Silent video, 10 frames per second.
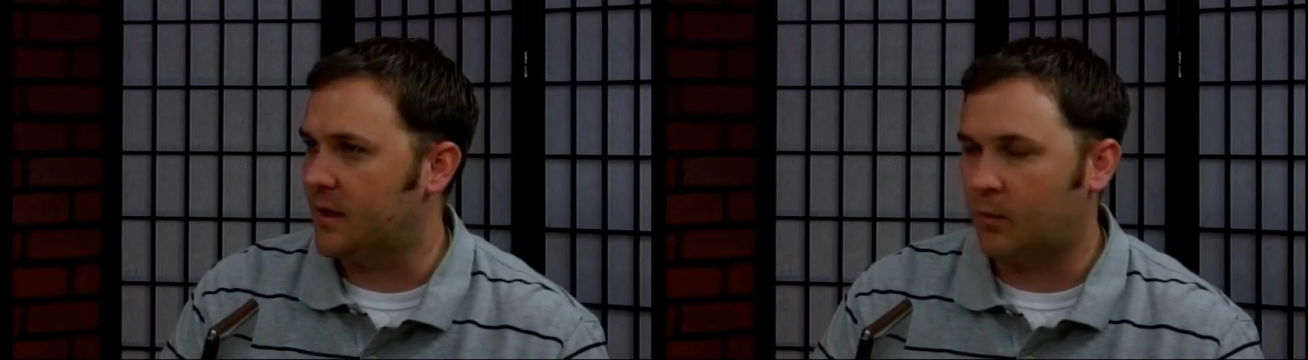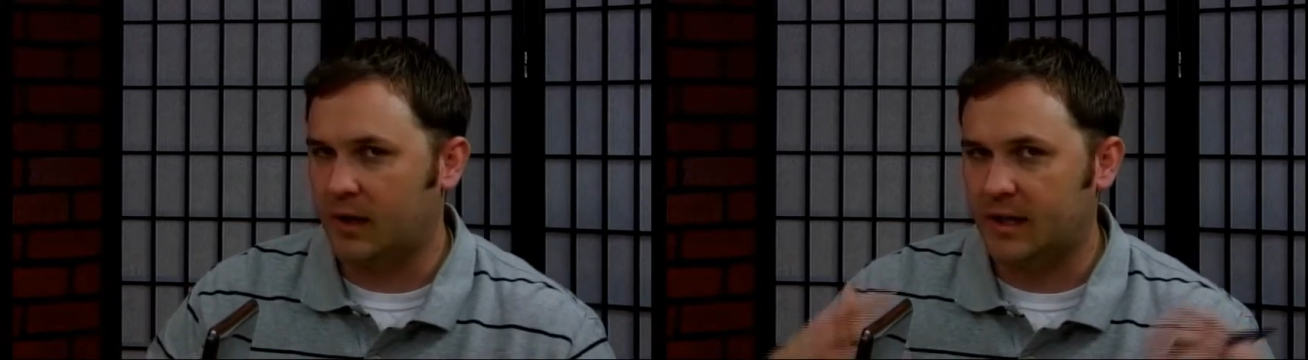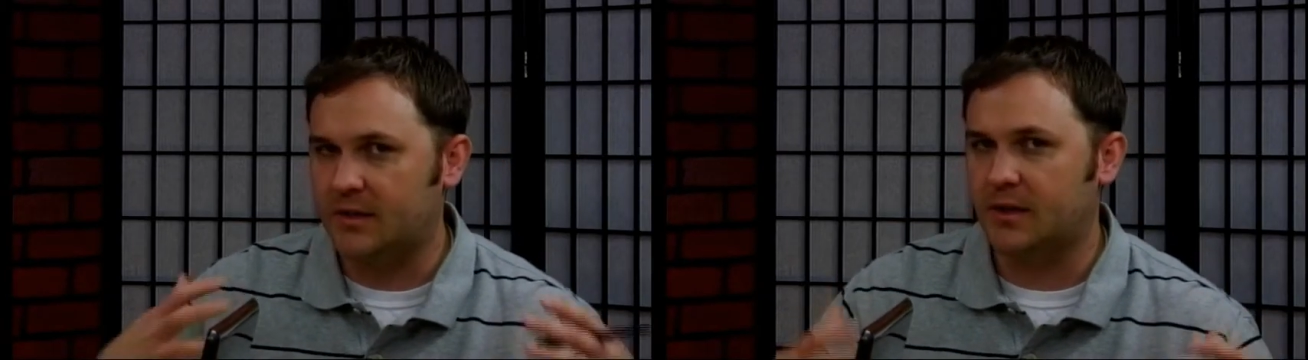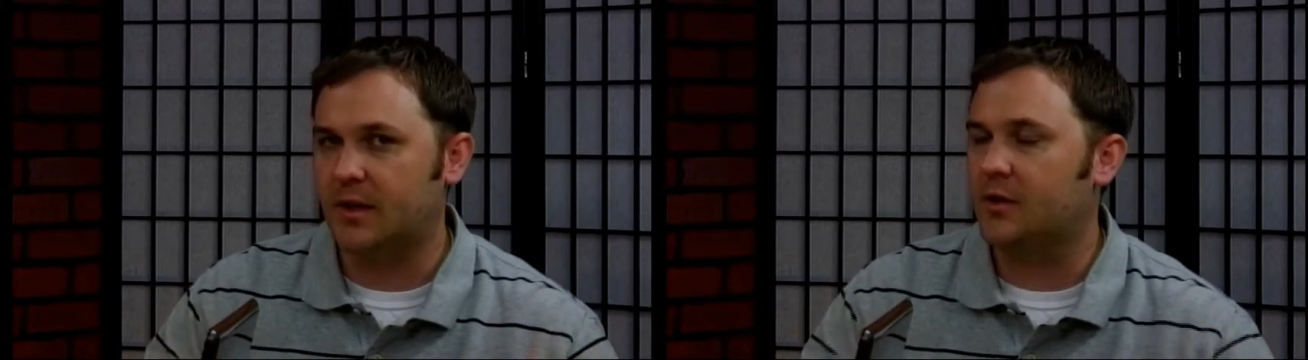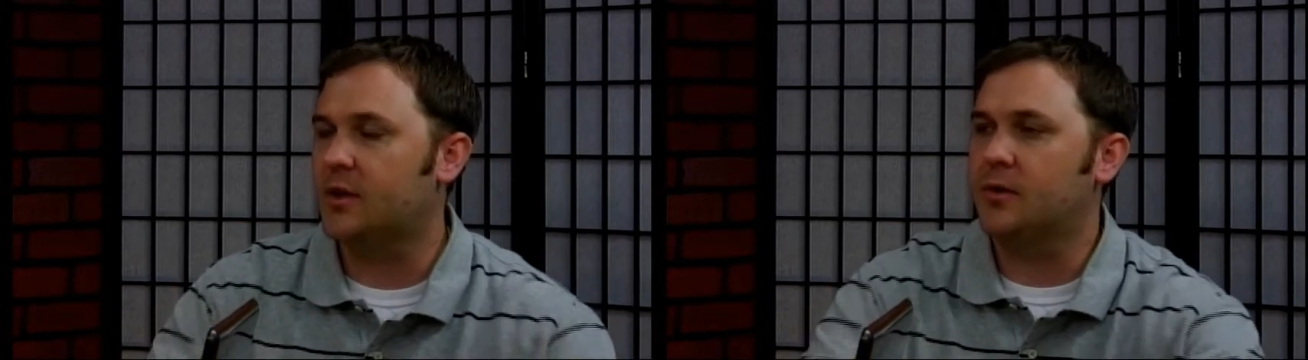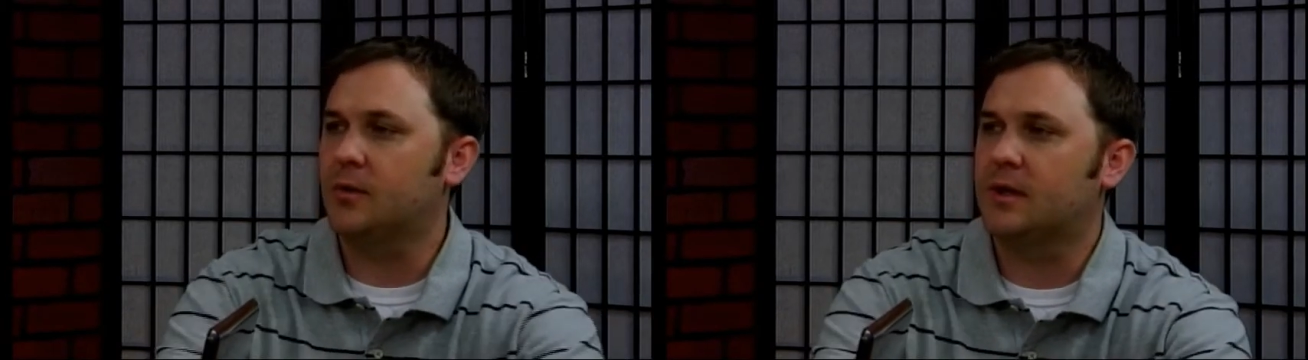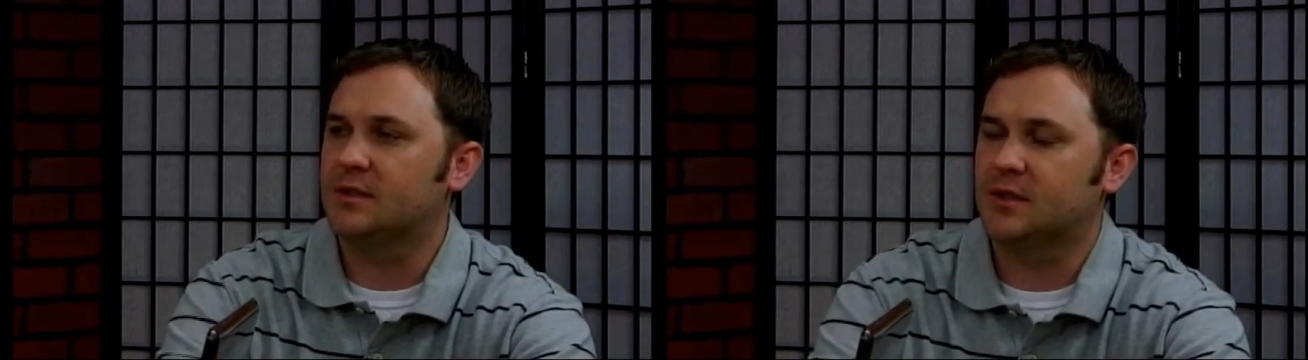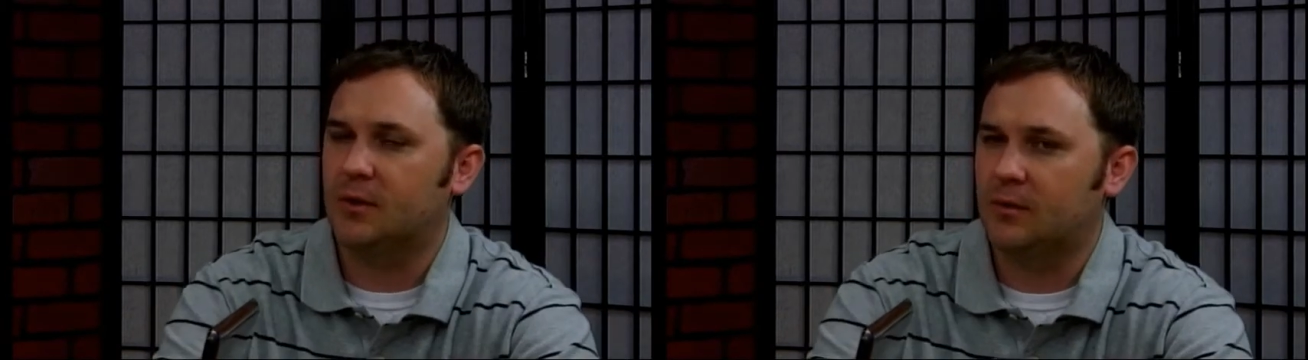They want to get to know you,
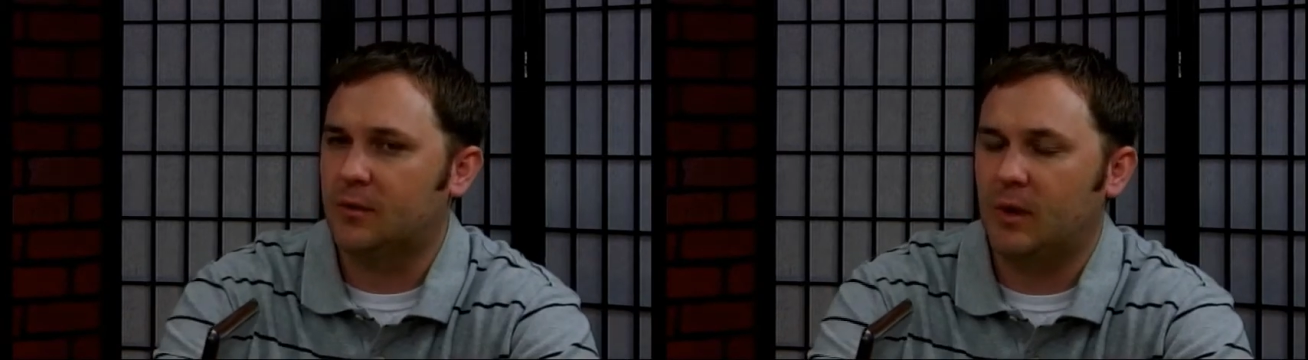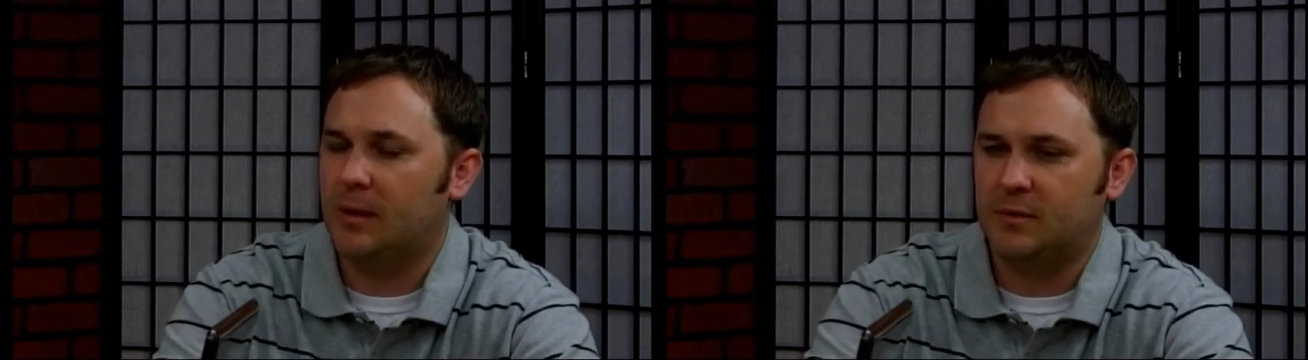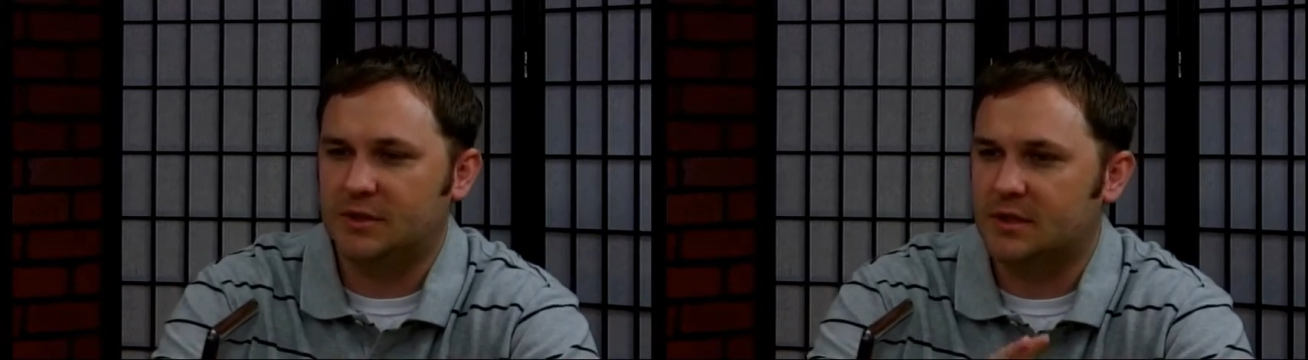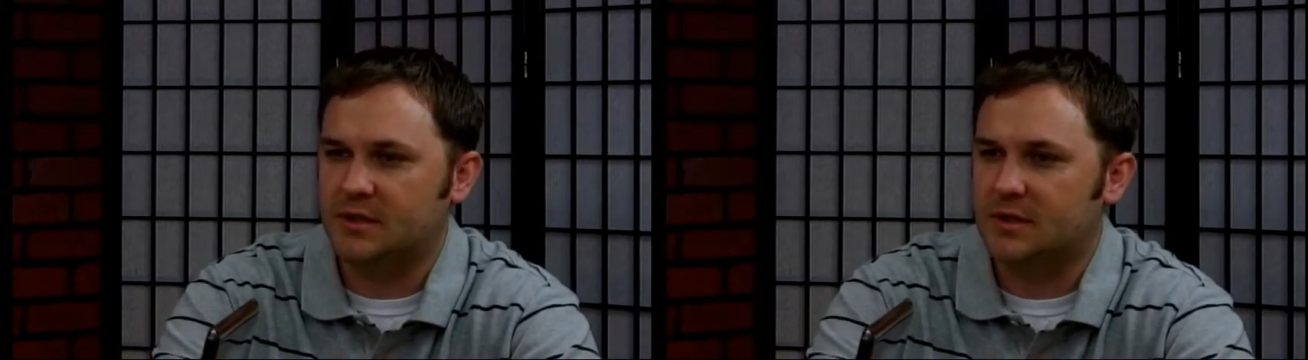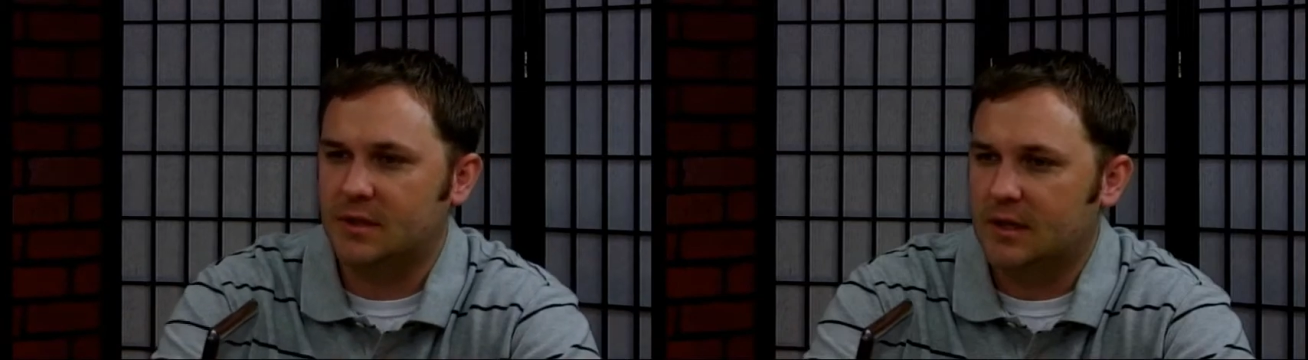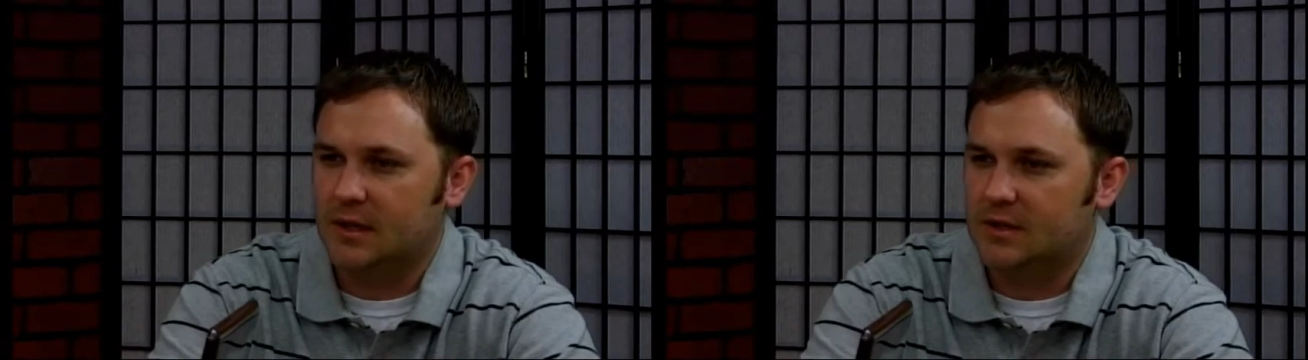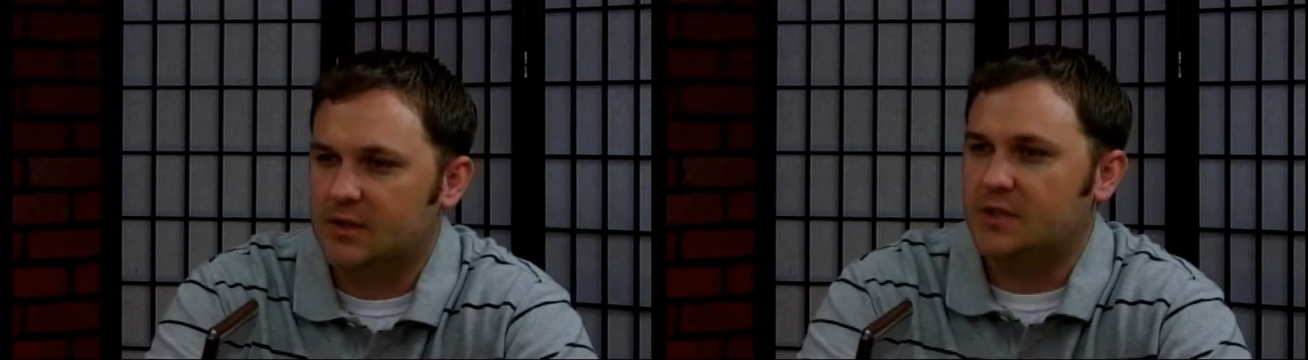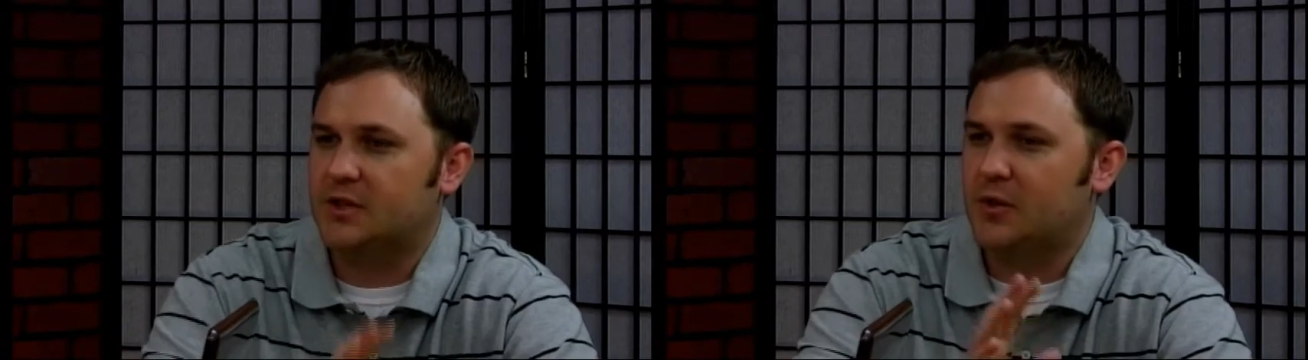and so the web is just
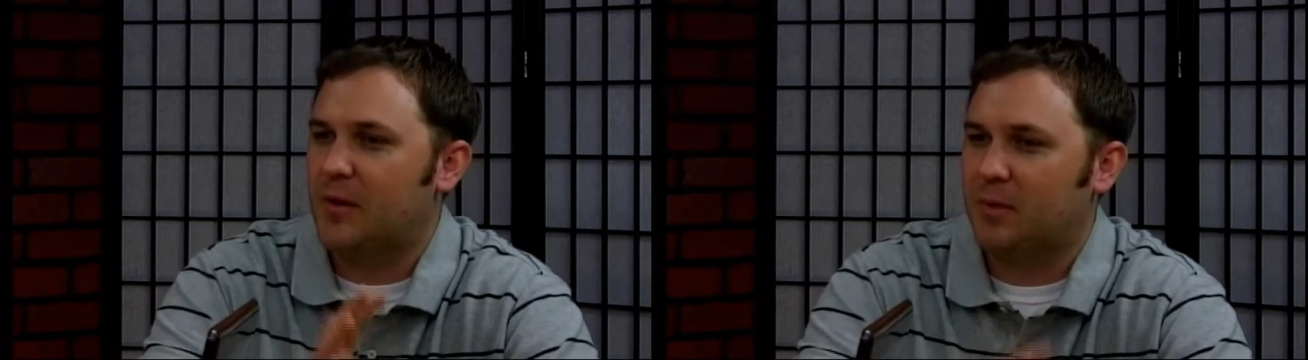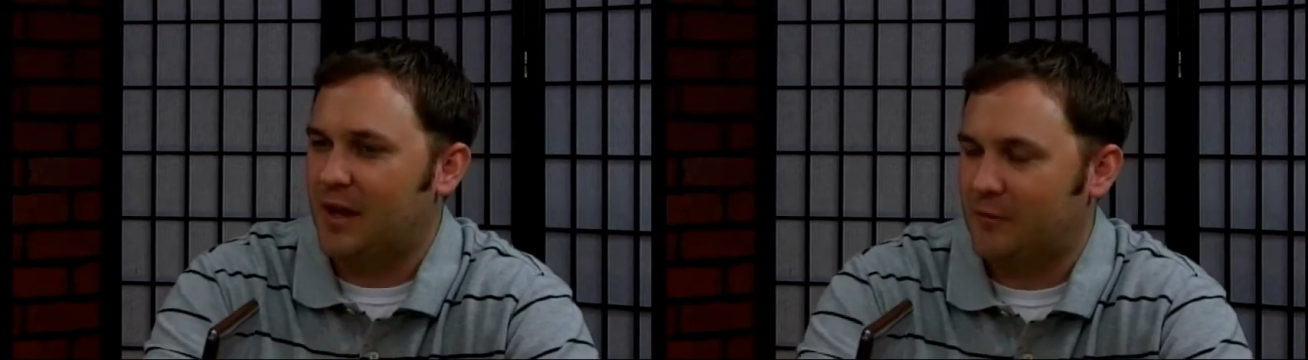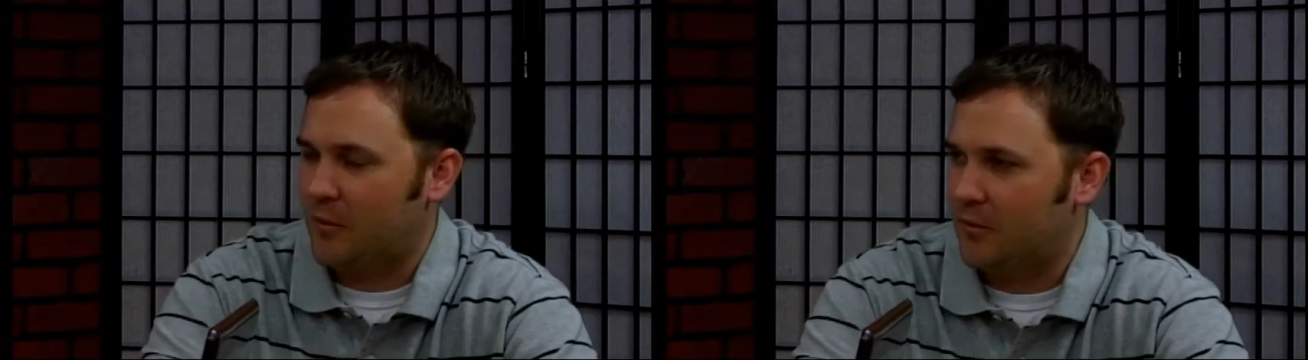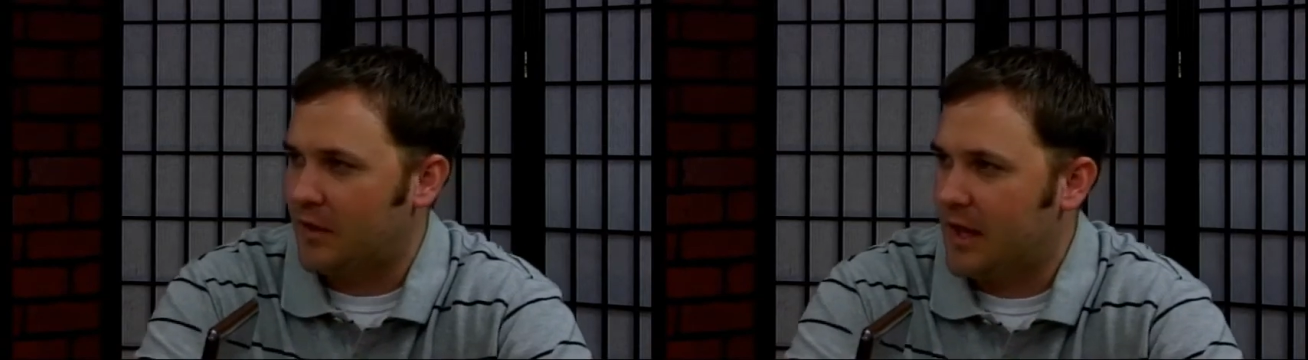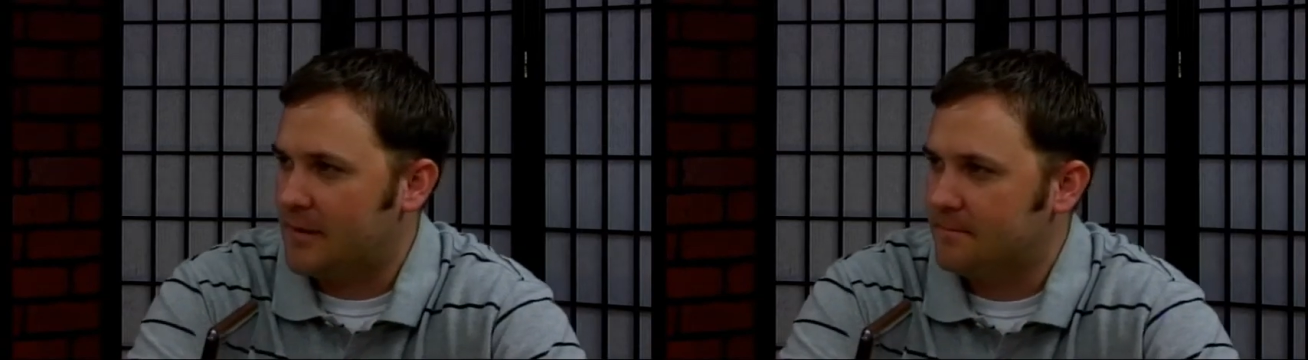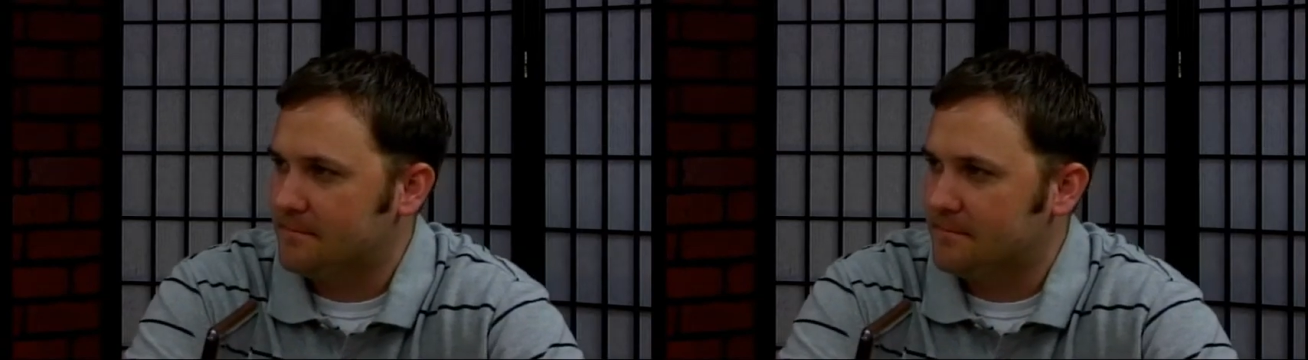such a great platform for that.